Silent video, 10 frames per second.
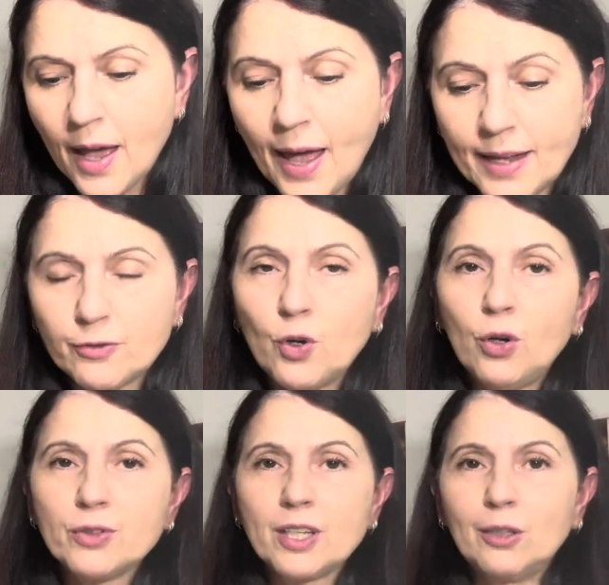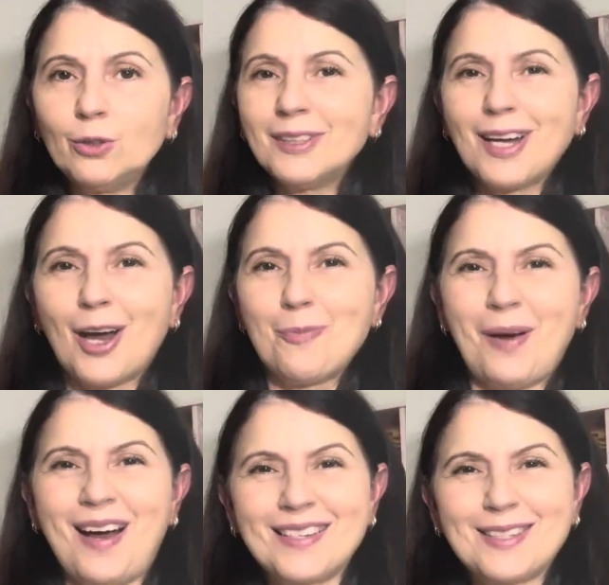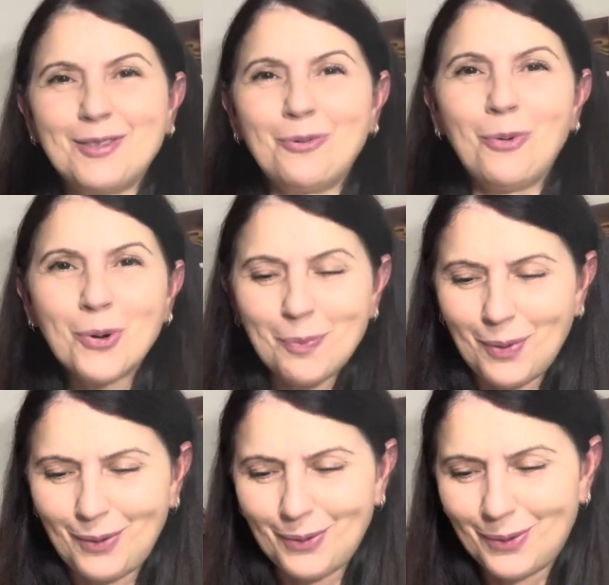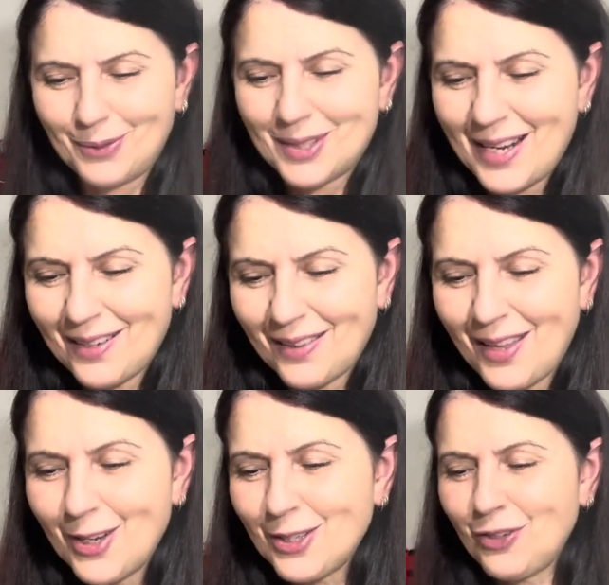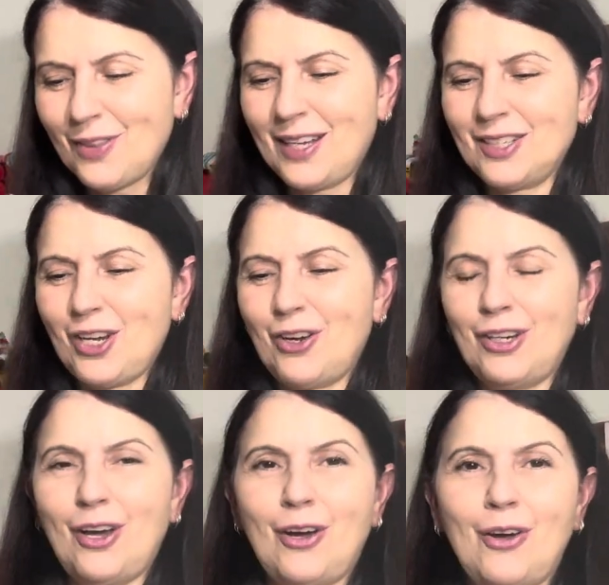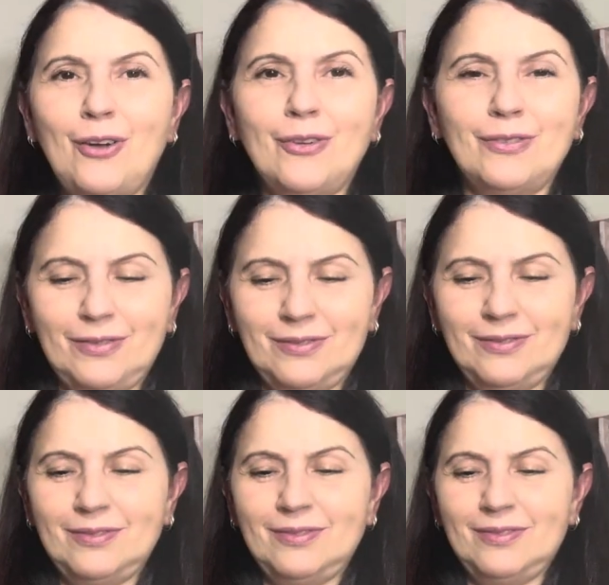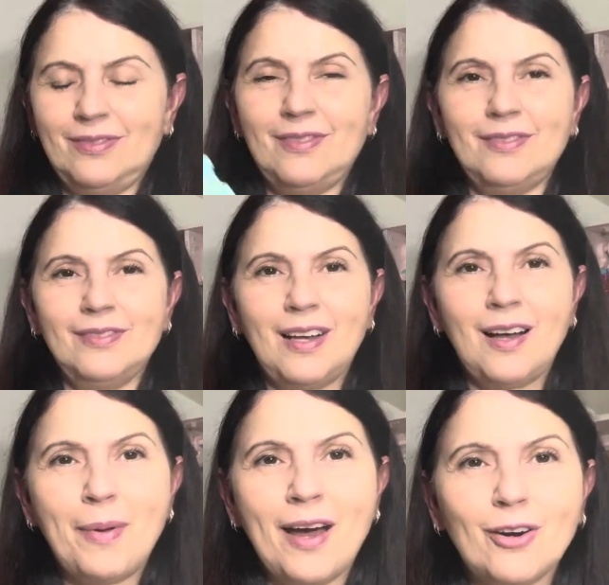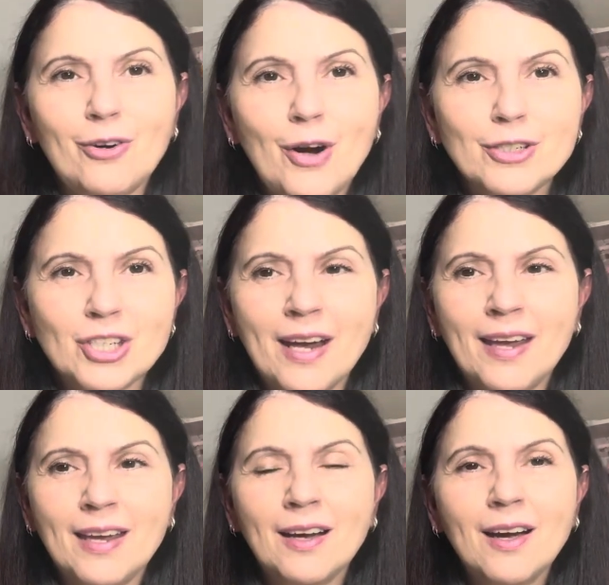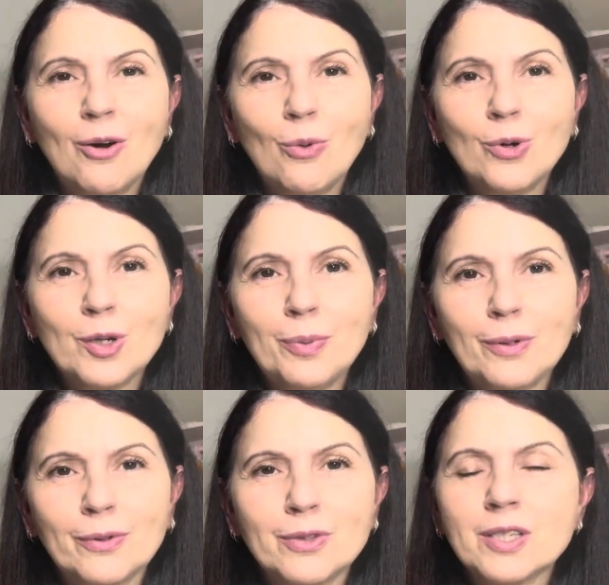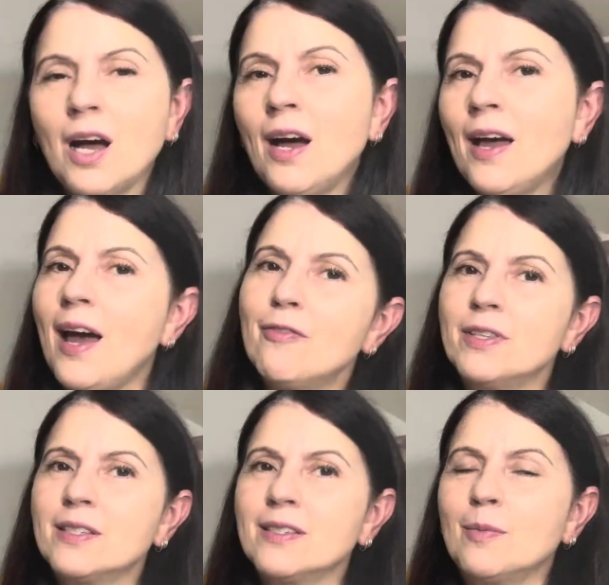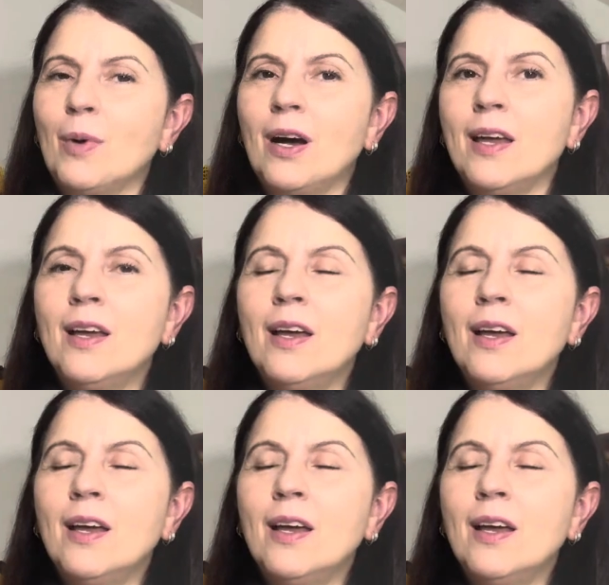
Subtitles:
And of course, I couldn't go past the water balloons. Now, those of you that don't know about crocheting water balloons, I have this in my